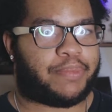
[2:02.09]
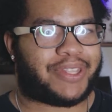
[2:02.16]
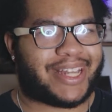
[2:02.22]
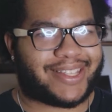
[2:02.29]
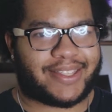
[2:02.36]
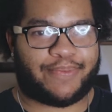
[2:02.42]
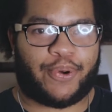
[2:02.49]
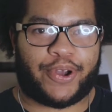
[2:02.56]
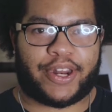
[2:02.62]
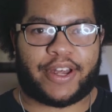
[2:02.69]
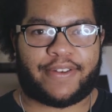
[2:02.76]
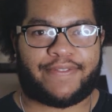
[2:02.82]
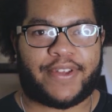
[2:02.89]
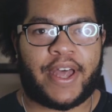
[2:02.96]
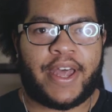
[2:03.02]
But that's the point
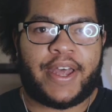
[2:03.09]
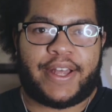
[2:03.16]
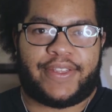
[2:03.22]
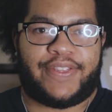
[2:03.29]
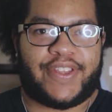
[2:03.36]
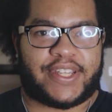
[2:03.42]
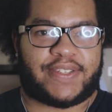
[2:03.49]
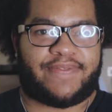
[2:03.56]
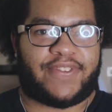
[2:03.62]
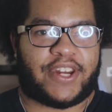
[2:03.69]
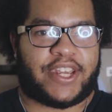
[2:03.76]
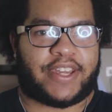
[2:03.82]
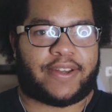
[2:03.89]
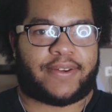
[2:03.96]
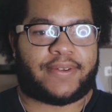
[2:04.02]
of this
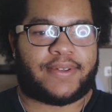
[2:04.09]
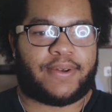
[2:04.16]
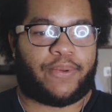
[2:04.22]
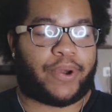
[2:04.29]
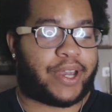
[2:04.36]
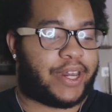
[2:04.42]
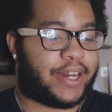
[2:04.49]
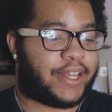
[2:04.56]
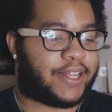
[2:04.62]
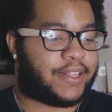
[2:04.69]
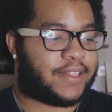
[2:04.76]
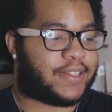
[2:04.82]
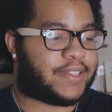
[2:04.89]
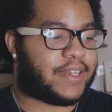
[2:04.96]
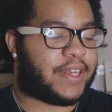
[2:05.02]
video. We're gonna
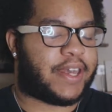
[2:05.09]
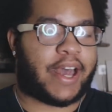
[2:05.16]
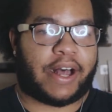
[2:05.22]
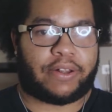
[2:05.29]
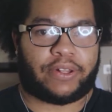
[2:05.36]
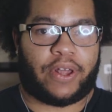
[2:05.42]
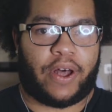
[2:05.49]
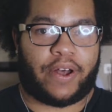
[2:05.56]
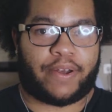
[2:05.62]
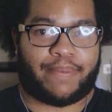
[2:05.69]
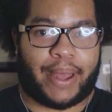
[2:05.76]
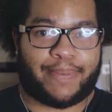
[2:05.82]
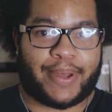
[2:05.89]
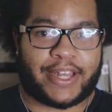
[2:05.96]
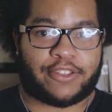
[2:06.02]
see how long
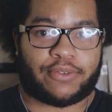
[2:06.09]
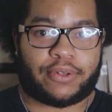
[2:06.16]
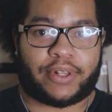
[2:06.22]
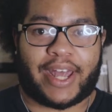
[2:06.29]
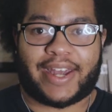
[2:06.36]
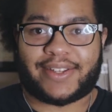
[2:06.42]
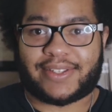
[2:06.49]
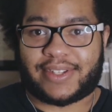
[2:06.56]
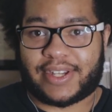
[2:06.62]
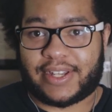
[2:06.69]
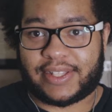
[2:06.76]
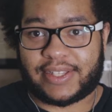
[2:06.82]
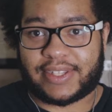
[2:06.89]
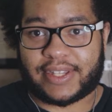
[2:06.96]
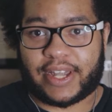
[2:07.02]
my paints will last
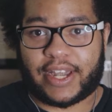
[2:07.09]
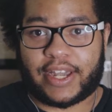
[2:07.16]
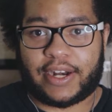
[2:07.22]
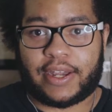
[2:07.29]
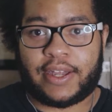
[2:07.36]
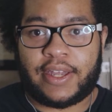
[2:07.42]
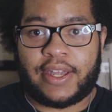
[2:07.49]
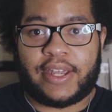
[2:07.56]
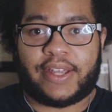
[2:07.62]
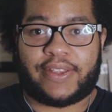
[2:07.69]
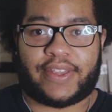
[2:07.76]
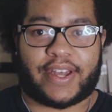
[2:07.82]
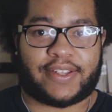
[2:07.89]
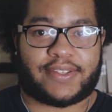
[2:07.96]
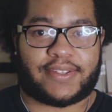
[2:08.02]
inside
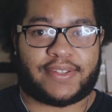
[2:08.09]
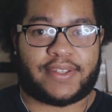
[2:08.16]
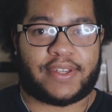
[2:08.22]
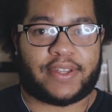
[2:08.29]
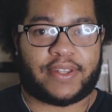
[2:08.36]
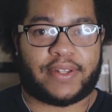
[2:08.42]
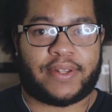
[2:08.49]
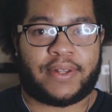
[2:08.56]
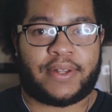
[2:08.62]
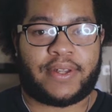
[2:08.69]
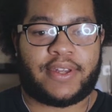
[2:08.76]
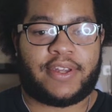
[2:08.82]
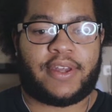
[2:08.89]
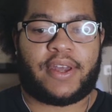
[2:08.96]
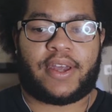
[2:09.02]
that seal.
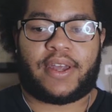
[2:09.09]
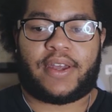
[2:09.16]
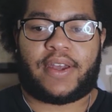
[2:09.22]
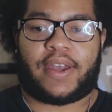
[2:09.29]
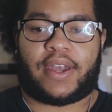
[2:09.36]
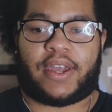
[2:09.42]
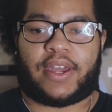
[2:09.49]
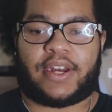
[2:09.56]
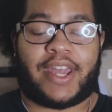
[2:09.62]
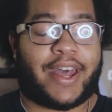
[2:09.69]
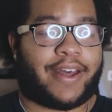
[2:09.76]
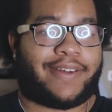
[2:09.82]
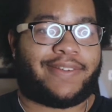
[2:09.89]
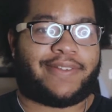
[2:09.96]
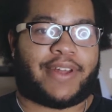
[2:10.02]
And
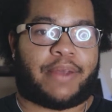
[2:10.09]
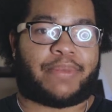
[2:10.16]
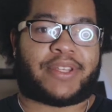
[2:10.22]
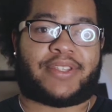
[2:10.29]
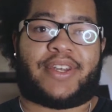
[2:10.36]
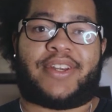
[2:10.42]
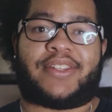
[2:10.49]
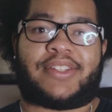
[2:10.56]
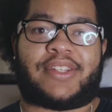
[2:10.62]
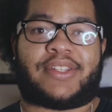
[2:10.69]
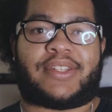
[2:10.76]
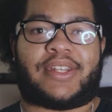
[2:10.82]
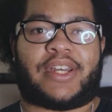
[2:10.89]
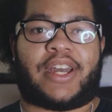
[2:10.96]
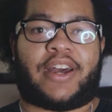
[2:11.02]
yeah, I'm excited to
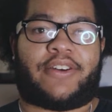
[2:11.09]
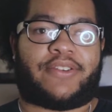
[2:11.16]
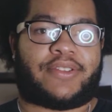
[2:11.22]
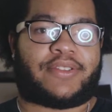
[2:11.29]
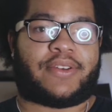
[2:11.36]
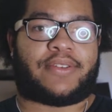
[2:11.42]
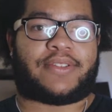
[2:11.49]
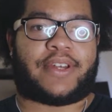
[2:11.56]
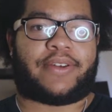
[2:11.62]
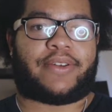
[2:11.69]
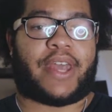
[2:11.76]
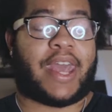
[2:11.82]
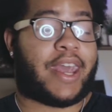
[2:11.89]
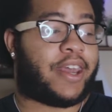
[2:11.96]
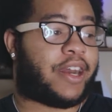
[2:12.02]
see how it turns
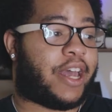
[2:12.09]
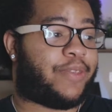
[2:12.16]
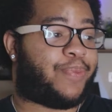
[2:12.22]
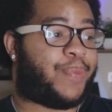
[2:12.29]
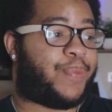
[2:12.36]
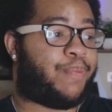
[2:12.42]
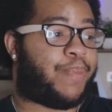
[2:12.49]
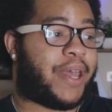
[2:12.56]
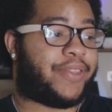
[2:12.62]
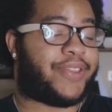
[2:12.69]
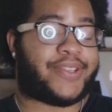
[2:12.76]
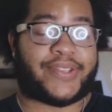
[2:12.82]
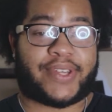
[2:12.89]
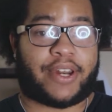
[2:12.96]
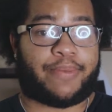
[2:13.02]
out. And I bet
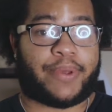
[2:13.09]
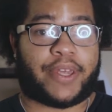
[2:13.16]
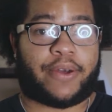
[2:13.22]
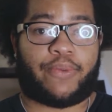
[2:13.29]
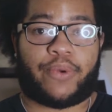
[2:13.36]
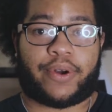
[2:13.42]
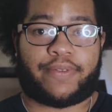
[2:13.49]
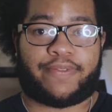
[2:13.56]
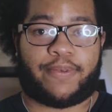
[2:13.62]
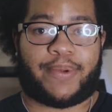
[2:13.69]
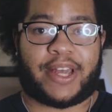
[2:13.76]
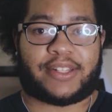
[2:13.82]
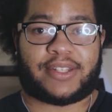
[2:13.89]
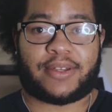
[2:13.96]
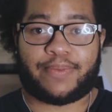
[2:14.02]
this is gonna be a wonderful
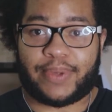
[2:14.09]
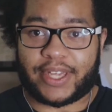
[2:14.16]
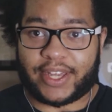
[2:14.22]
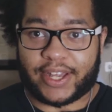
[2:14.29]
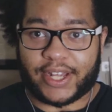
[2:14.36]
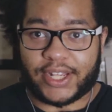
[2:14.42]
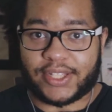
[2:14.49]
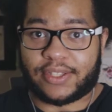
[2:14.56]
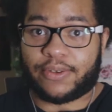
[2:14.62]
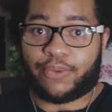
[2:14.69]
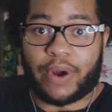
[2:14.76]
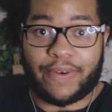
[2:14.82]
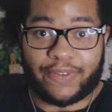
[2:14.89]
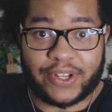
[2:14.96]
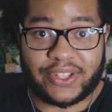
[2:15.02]
painting because the
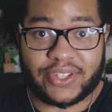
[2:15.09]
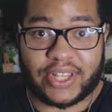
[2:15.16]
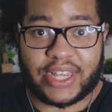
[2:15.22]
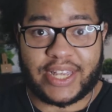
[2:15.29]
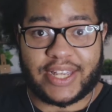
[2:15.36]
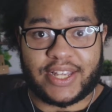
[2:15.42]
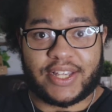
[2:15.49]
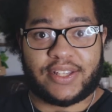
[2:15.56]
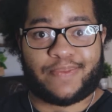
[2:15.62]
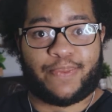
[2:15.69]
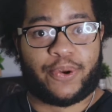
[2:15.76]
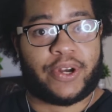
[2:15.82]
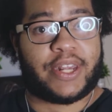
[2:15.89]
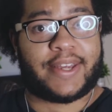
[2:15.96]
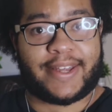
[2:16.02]
reference is
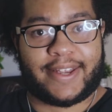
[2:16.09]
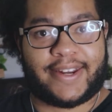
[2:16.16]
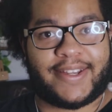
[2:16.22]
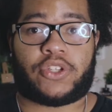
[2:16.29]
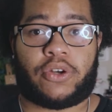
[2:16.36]
pretty good.